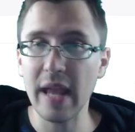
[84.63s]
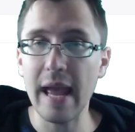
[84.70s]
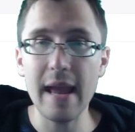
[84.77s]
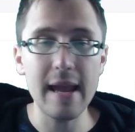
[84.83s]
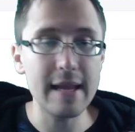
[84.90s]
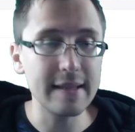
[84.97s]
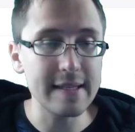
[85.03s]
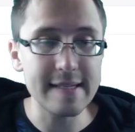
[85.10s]

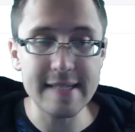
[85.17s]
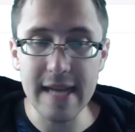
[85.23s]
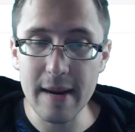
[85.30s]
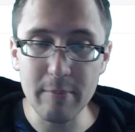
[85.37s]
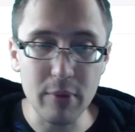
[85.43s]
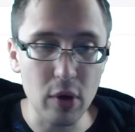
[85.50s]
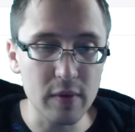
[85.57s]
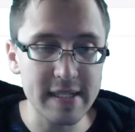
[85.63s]
and the
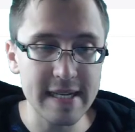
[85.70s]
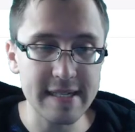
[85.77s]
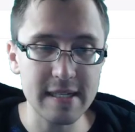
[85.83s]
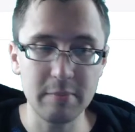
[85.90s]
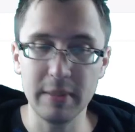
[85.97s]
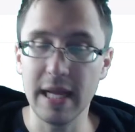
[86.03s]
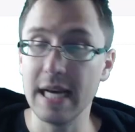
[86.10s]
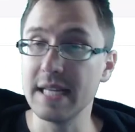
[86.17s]
same process
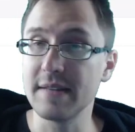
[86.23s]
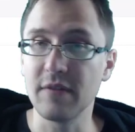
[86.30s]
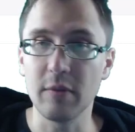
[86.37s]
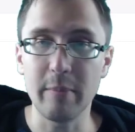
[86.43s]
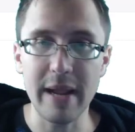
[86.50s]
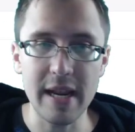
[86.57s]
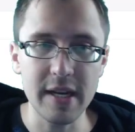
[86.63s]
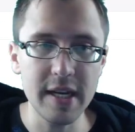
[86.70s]
applies
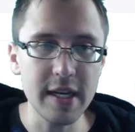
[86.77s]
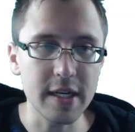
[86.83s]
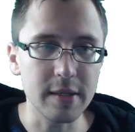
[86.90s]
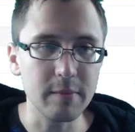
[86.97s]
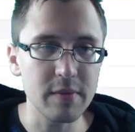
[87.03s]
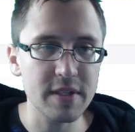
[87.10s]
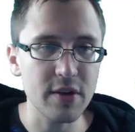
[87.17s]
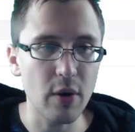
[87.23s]
for
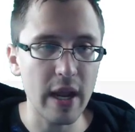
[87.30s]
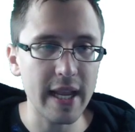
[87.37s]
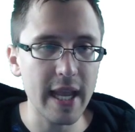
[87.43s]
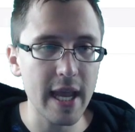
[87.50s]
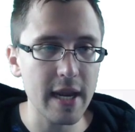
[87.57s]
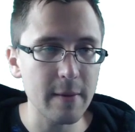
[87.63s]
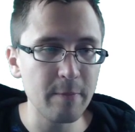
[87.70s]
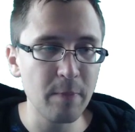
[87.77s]
Payoneer. So
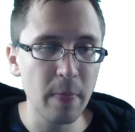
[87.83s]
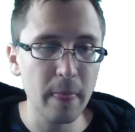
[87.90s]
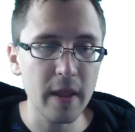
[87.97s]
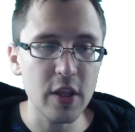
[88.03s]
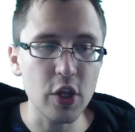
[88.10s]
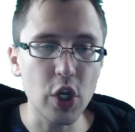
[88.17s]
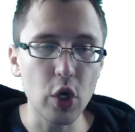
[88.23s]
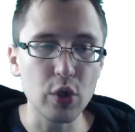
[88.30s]
again,
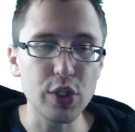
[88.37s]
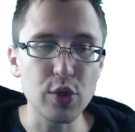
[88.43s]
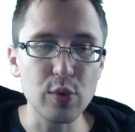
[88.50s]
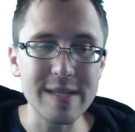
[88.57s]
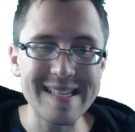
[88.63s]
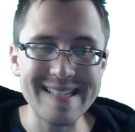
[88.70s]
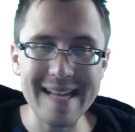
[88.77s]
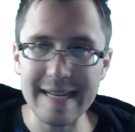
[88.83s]
you go
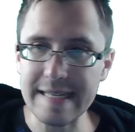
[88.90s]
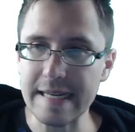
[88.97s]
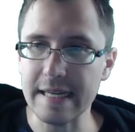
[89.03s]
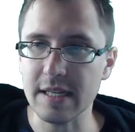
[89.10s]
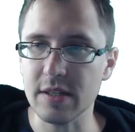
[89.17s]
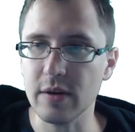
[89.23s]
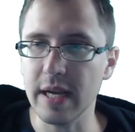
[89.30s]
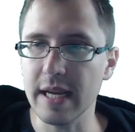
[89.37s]
to
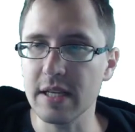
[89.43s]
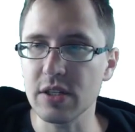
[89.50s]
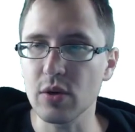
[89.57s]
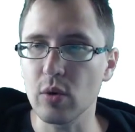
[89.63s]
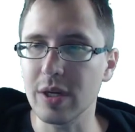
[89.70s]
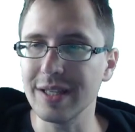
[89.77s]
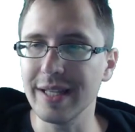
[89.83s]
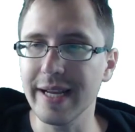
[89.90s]
settings, okay?
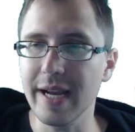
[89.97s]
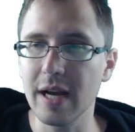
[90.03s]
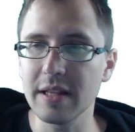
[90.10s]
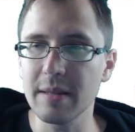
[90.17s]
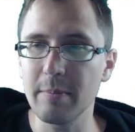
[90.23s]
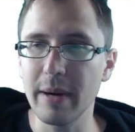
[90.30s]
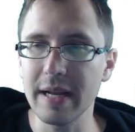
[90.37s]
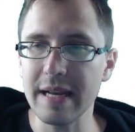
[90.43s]
So click
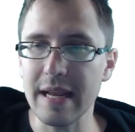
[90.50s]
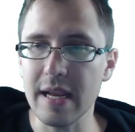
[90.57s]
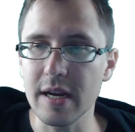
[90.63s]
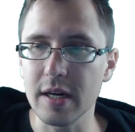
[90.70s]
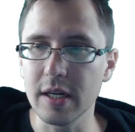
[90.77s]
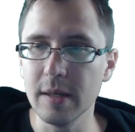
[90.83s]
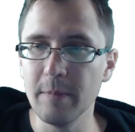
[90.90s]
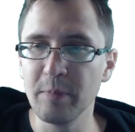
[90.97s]
on the button
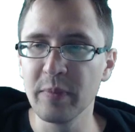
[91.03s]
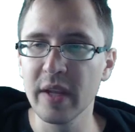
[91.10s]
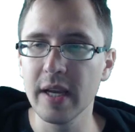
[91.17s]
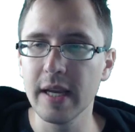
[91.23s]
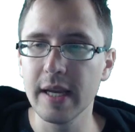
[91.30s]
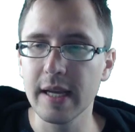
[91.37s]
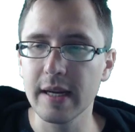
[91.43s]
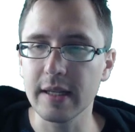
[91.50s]
here,
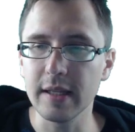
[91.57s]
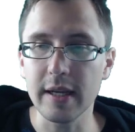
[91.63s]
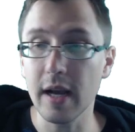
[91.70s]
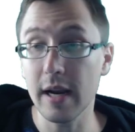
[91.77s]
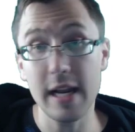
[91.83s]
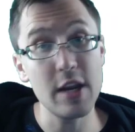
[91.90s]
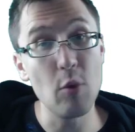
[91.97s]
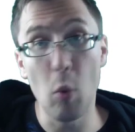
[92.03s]
click
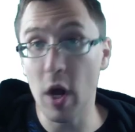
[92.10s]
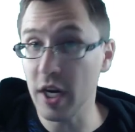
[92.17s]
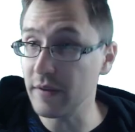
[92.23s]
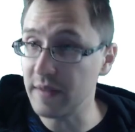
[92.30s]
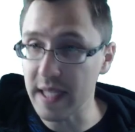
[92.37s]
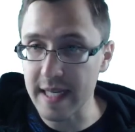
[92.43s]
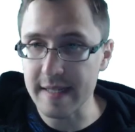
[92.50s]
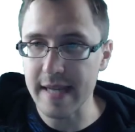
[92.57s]
on any one
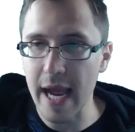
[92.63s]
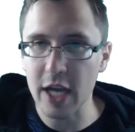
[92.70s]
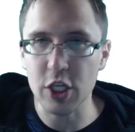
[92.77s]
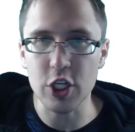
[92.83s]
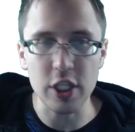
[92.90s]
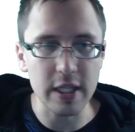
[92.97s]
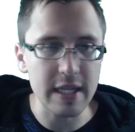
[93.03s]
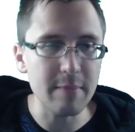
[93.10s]
of these
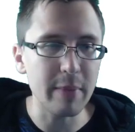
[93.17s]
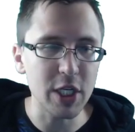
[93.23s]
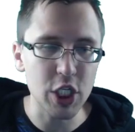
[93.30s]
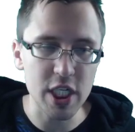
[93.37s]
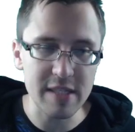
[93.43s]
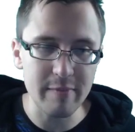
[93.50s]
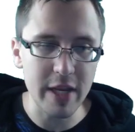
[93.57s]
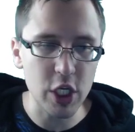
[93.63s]
actually, but
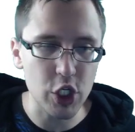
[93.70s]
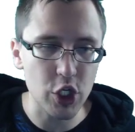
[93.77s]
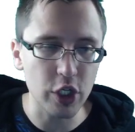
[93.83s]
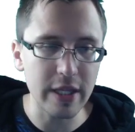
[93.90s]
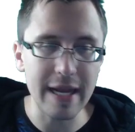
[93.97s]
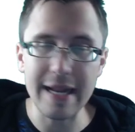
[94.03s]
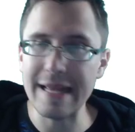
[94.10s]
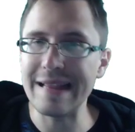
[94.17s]
just make
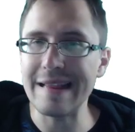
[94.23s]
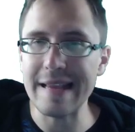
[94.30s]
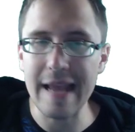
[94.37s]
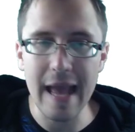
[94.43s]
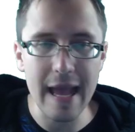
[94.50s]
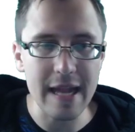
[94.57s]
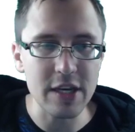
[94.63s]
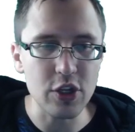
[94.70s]
sure that in
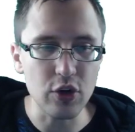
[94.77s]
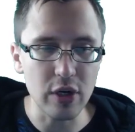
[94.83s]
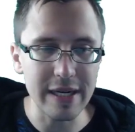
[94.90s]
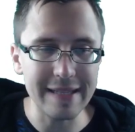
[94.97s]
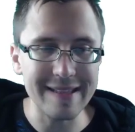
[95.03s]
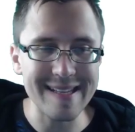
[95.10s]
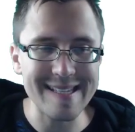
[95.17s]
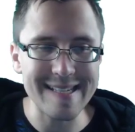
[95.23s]
the end, you're
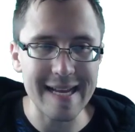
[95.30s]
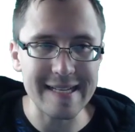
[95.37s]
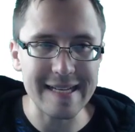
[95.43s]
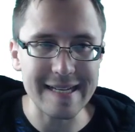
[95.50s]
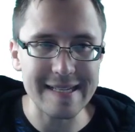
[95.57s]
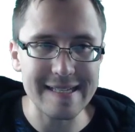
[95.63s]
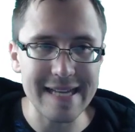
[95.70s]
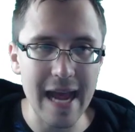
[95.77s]
in the
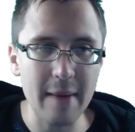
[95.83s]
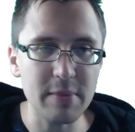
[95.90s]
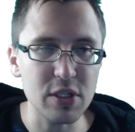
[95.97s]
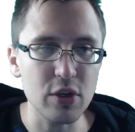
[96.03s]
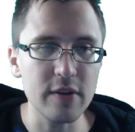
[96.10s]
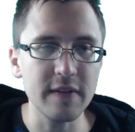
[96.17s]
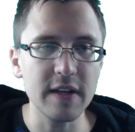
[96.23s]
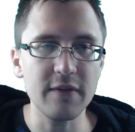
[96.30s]
settings tab.
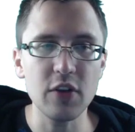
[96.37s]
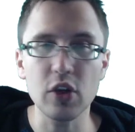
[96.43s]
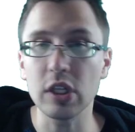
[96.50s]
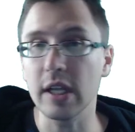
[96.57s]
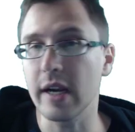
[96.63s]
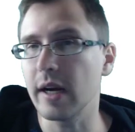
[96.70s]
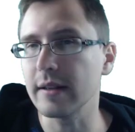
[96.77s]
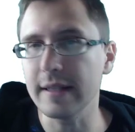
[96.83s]
So even if you
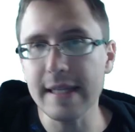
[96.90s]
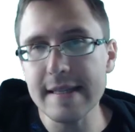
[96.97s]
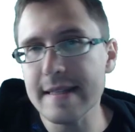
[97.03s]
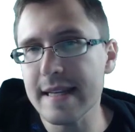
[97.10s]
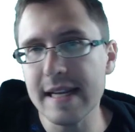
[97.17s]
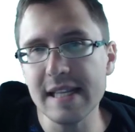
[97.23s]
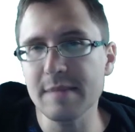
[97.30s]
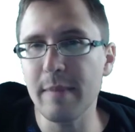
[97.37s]
click on
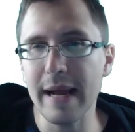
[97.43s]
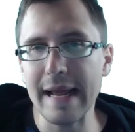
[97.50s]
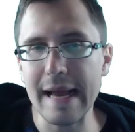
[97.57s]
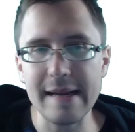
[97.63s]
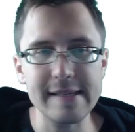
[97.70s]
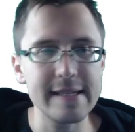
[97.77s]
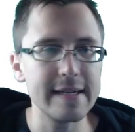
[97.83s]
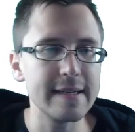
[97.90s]
listings by
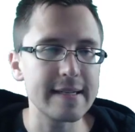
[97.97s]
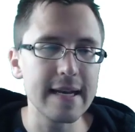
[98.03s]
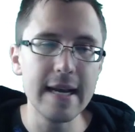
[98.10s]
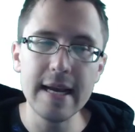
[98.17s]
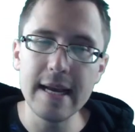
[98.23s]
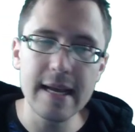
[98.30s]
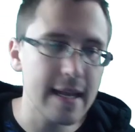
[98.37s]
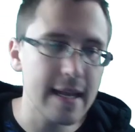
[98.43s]
accident,
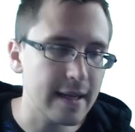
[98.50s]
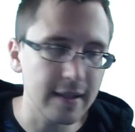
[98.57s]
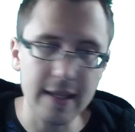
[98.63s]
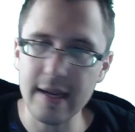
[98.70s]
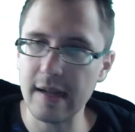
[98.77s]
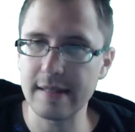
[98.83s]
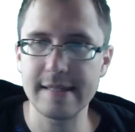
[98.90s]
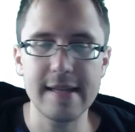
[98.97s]

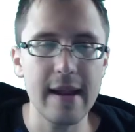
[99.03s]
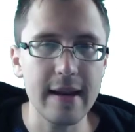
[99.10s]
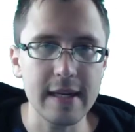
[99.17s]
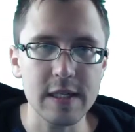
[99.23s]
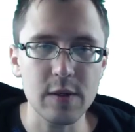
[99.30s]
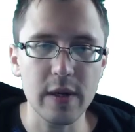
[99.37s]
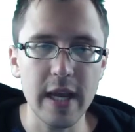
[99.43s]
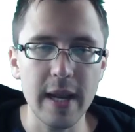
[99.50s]
click on
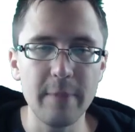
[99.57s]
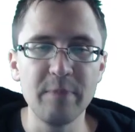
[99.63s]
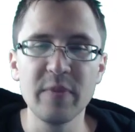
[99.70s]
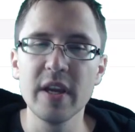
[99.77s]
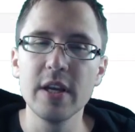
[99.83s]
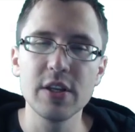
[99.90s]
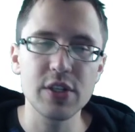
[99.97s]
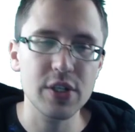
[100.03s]
settings, okay?
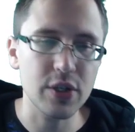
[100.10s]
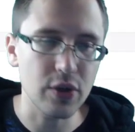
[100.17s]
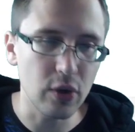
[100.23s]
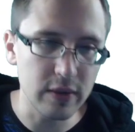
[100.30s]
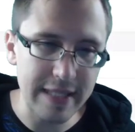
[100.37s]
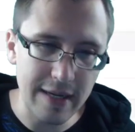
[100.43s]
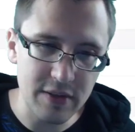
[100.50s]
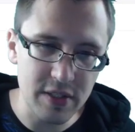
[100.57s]

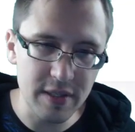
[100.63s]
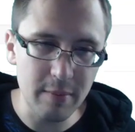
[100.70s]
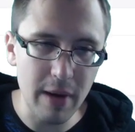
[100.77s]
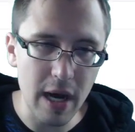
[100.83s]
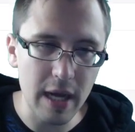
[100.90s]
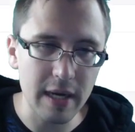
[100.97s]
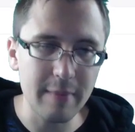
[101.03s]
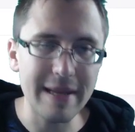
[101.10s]
Scroll down to the
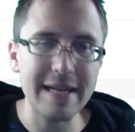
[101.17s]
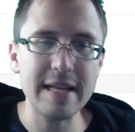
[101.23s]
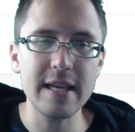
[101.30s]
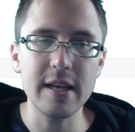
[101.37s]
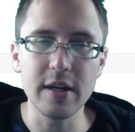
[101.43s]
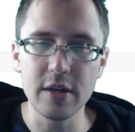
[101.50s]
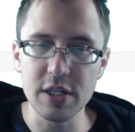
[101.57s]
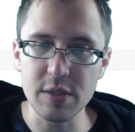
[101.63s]
bottom and
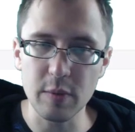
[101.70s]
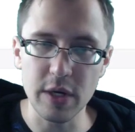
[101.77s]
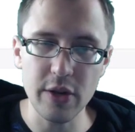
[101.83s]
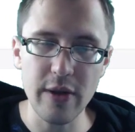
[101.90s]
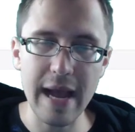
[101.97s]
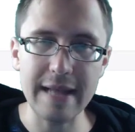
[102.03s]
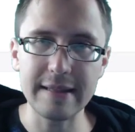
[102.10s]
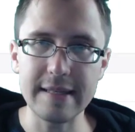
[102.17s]
here's where
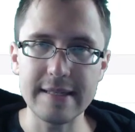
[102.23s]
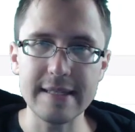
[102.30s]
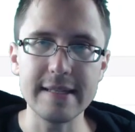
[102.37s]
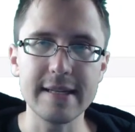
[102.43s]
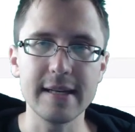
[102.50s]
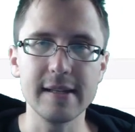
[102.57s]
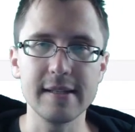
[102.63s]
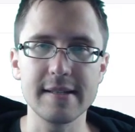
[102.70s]
you add the
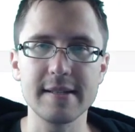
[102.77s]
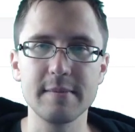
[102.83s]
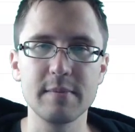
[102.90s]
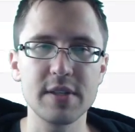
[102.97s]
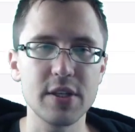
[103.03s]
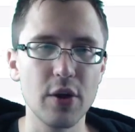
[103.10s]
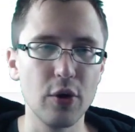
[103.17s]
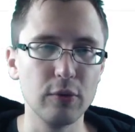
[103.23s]
details.
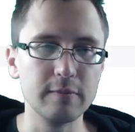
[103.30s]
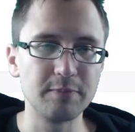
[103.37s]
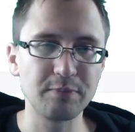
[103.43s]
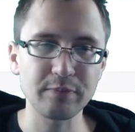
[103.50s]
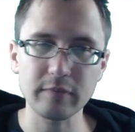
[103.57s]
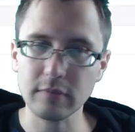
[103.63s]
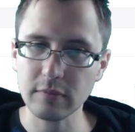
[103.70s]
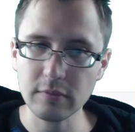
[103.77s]
So
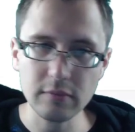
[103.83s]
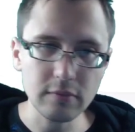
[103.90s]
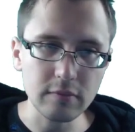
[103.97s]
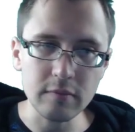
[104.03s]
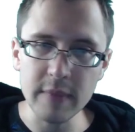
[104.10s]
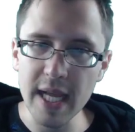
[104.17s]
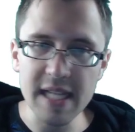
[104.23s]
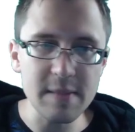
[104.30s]

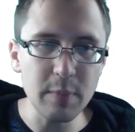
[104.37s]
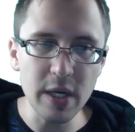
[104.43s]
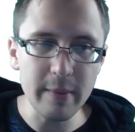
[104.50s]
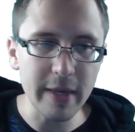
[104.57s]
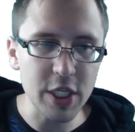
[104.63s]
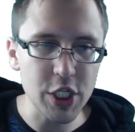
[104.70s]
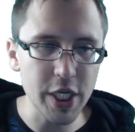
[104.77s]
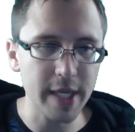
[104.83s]
that's pretty
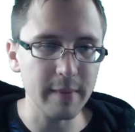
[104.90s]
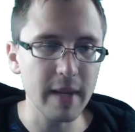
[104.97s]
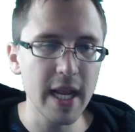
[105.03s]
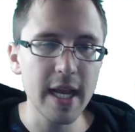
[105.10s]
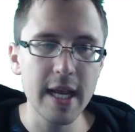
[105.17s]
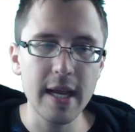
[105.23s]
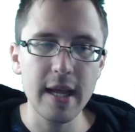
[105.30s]
much it.